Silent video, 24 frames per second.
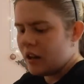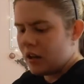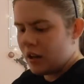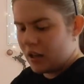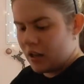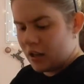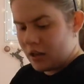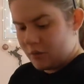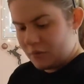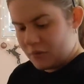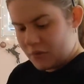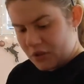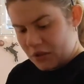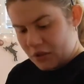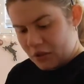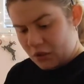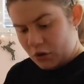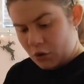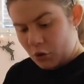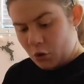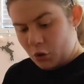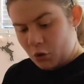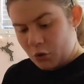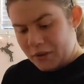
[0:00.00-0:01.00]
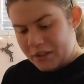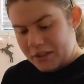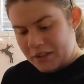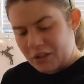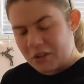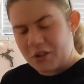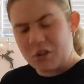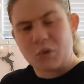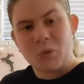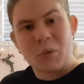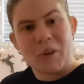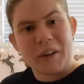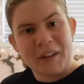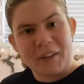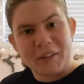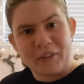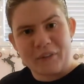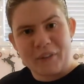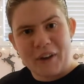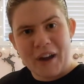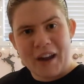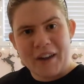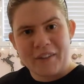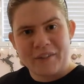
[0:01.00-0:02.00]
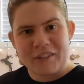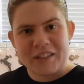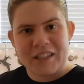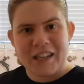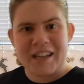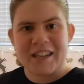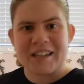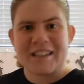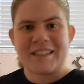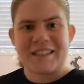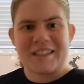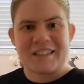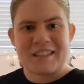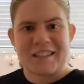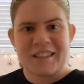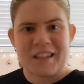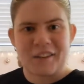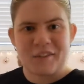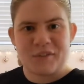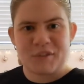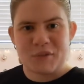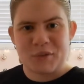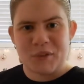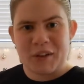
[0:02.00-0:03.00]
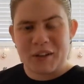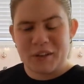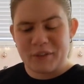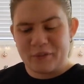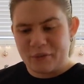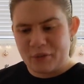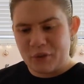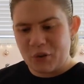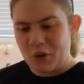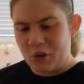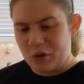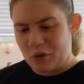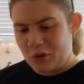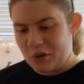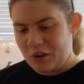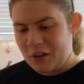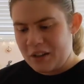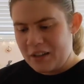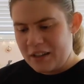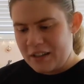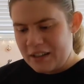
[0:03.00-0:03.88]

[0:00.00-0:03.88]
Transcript: It's got 25 days instead of 24.